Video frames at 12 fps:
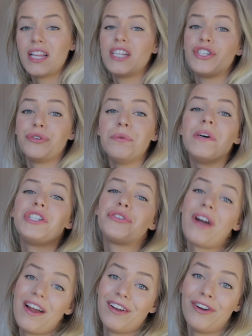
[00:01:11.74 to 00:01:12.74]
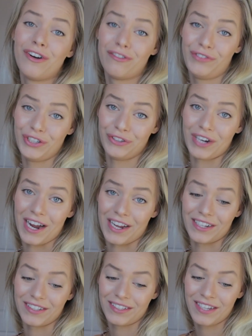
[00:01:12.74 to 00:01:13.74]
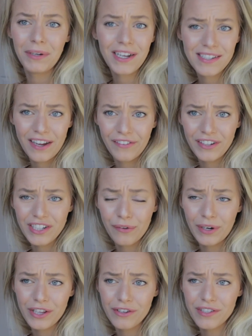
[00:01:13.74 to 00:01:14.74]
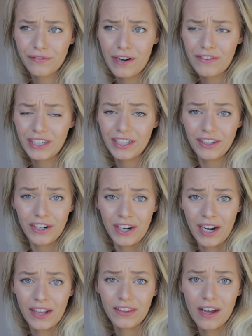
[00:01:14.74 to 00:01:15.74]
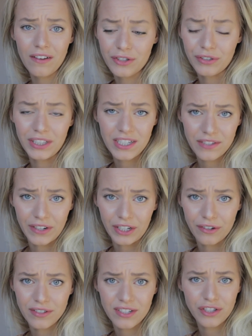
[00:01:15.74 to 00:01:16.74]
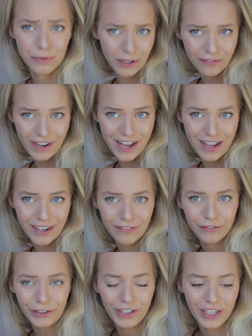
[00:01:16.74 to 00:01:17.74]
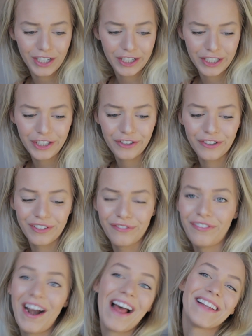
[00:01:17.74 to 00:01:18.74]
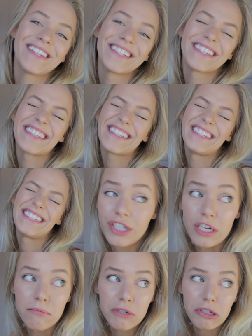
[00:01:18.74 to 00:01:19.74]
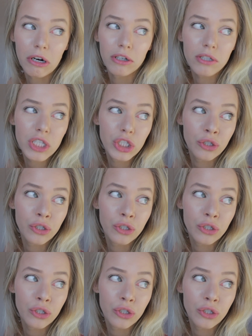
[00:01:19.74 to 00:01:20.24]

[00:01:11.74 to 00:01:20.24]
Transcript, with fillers: and then do a try on haul for you guys because I haven't done one of those in forever either. And I love doing these videos. It's super fun and flirty and cute and fresh. James Charles